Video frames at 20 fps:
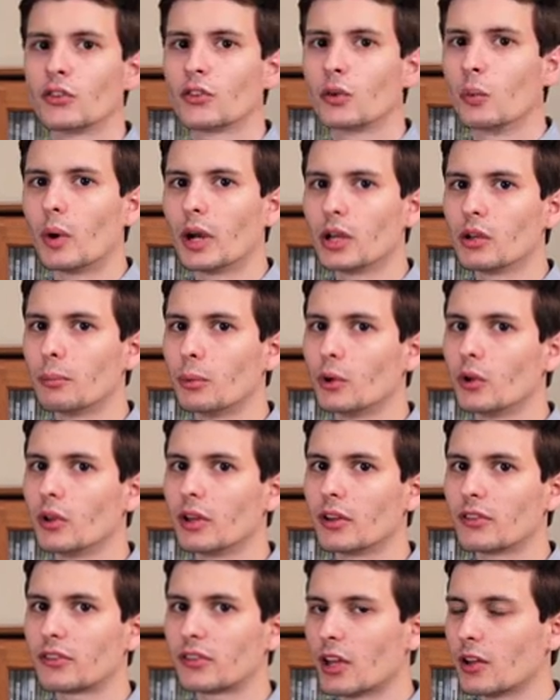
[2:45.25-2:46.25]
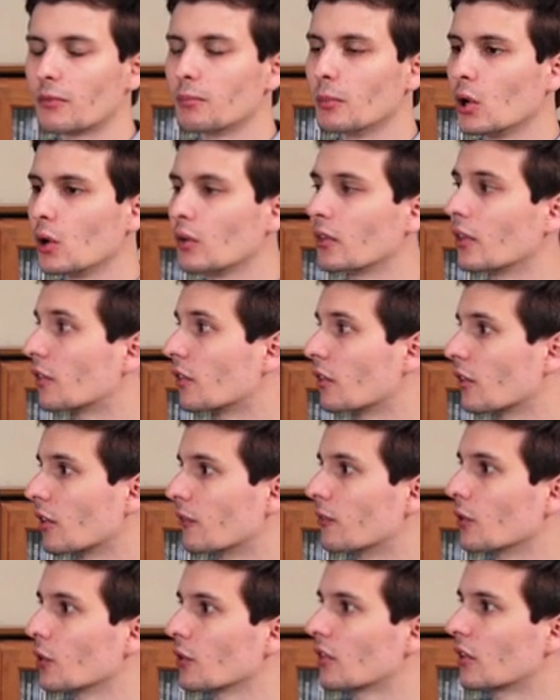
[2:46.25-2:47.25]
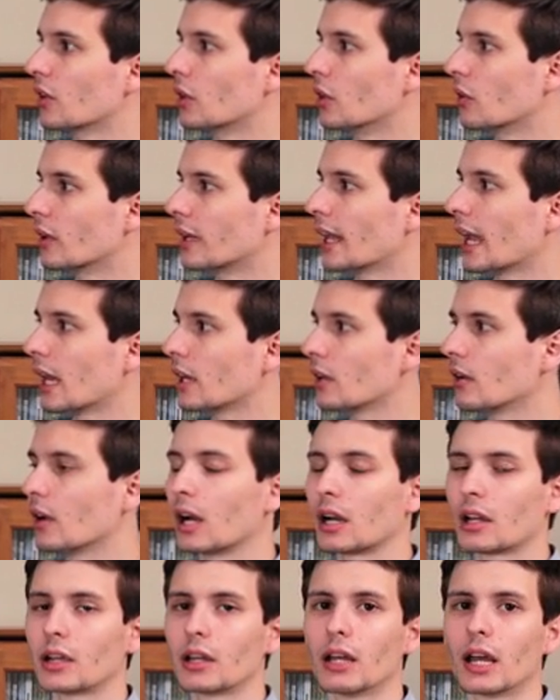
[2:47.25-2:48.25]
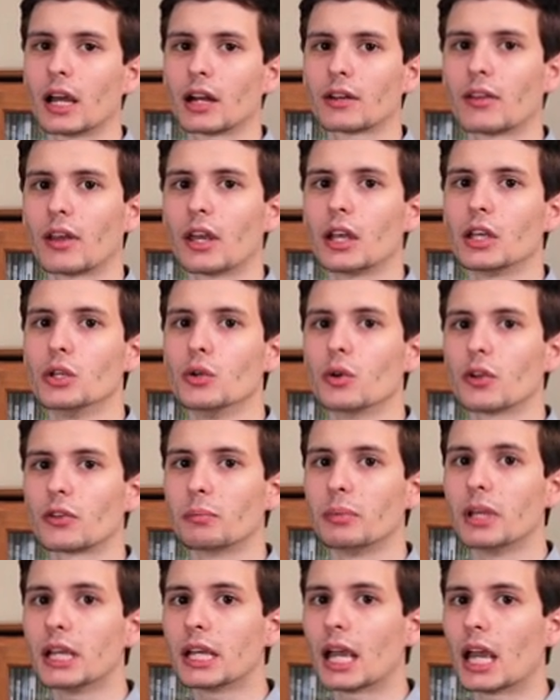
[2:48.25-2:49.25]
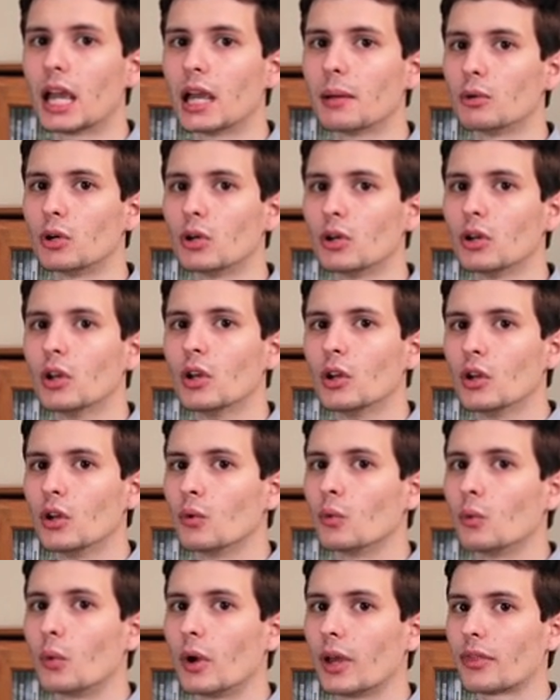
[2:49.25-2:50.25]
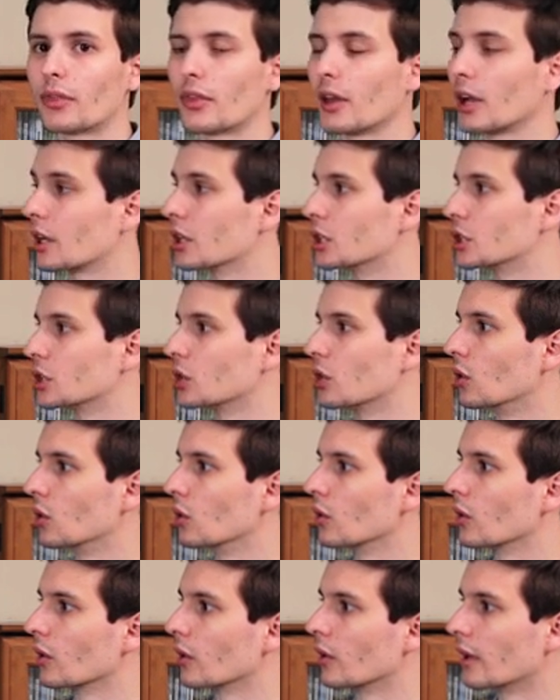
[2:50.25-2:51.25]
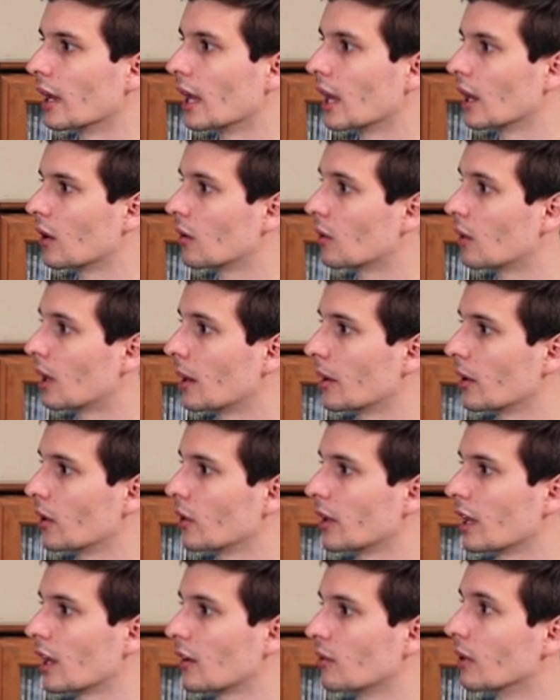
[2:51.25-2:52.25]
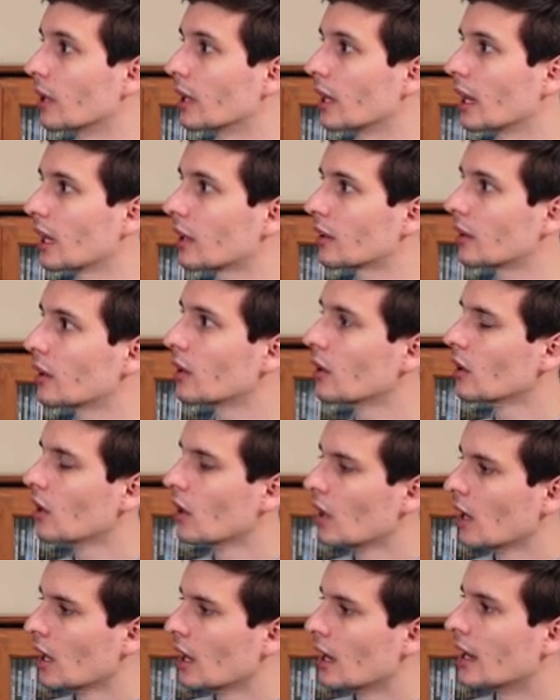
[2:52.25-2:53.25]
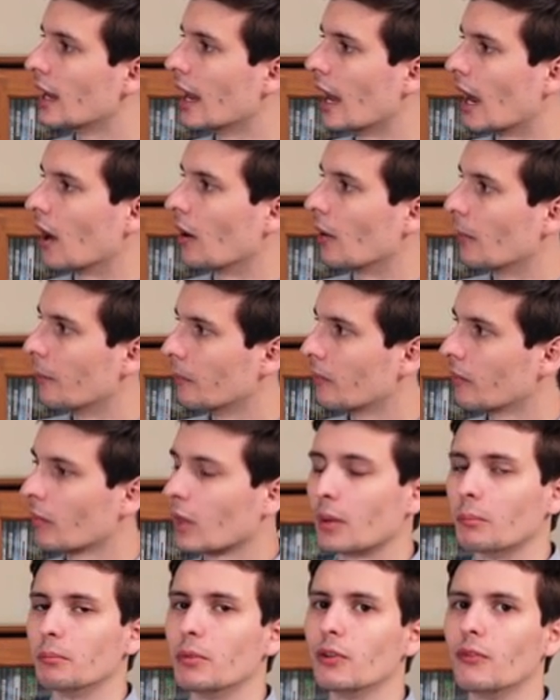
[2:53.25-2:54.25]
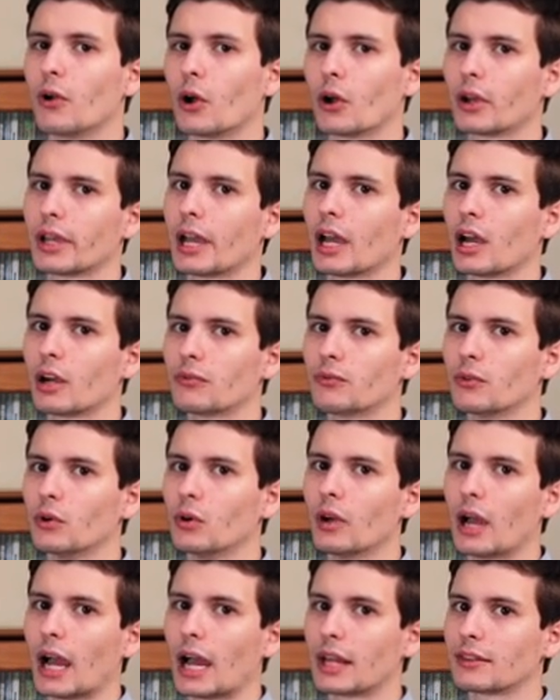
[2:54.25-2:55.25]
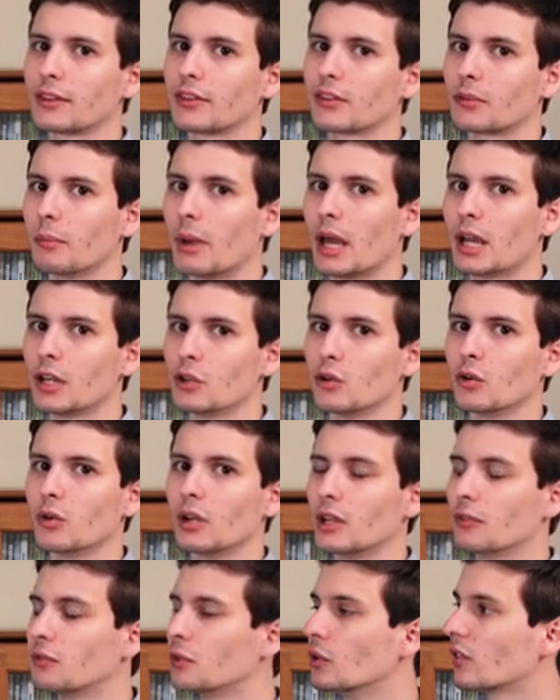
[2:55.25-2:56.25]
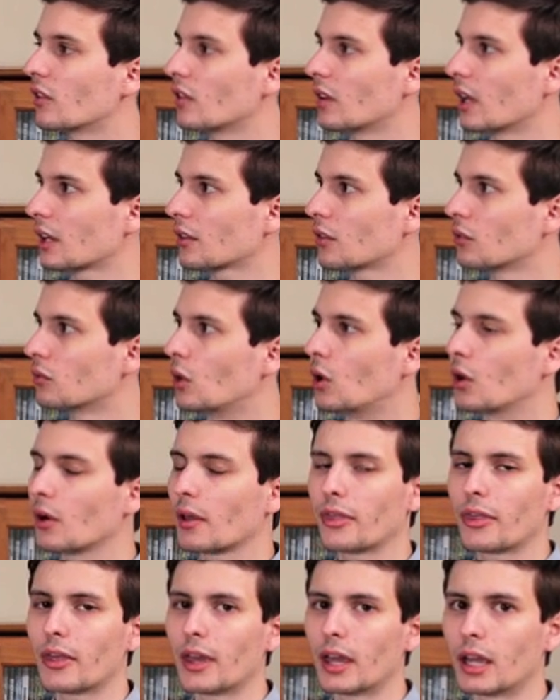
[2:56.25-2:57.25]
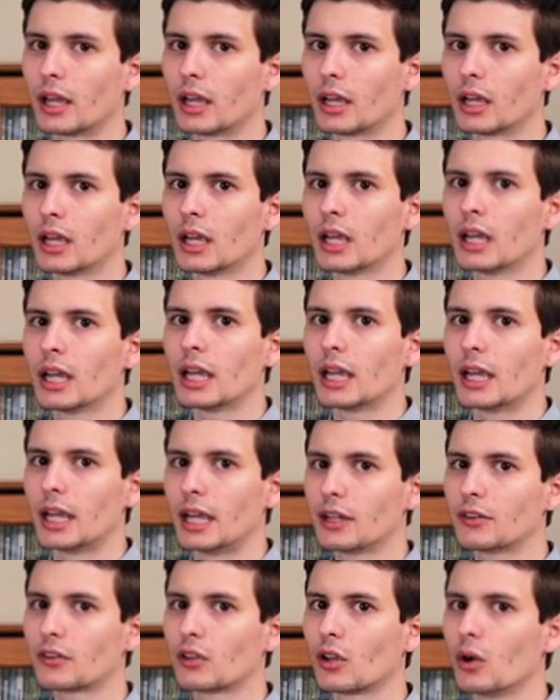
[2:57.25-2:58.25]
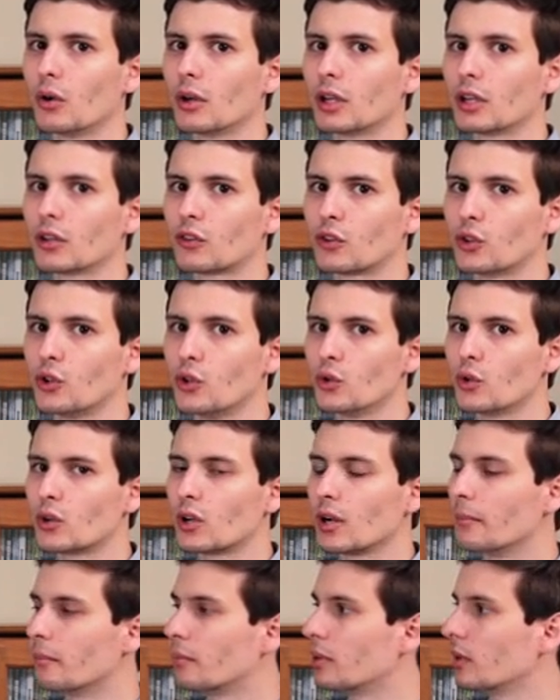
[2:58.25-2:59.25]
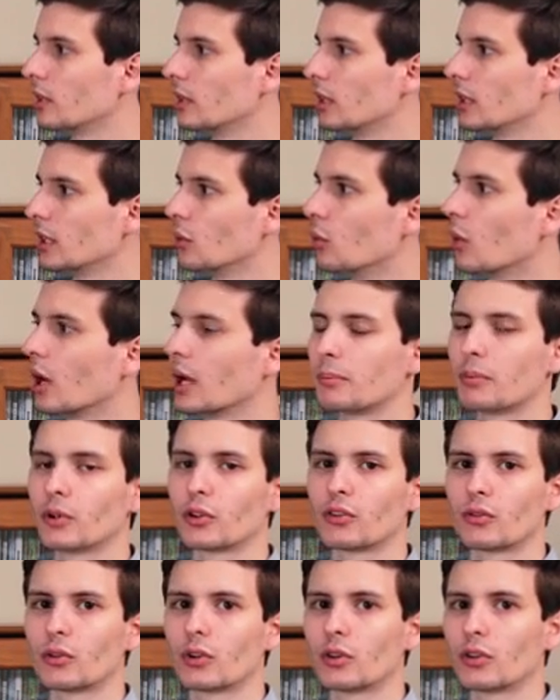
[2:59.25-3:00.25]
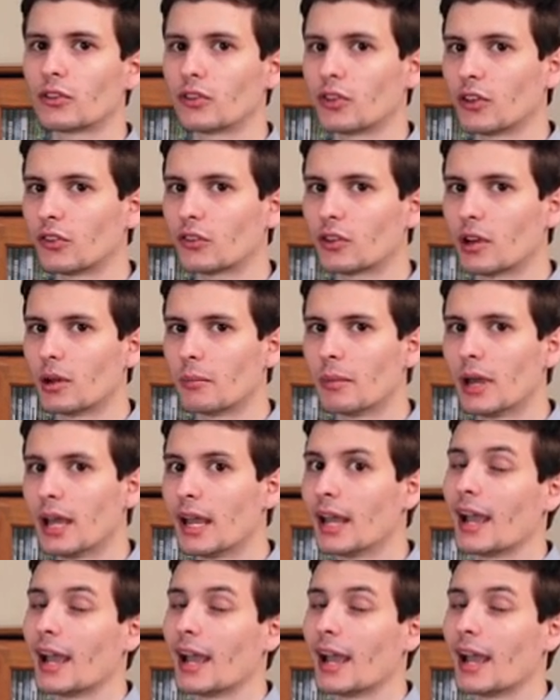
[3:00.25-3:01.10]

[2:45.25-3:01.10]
So when you boot into safe mode, this is the first thing you'll get. You got to connect a USB cable with a controller. Now I already have one connected. Now, be very careful at this menu. If you select the wrong thing, it's going to completely wipe your system,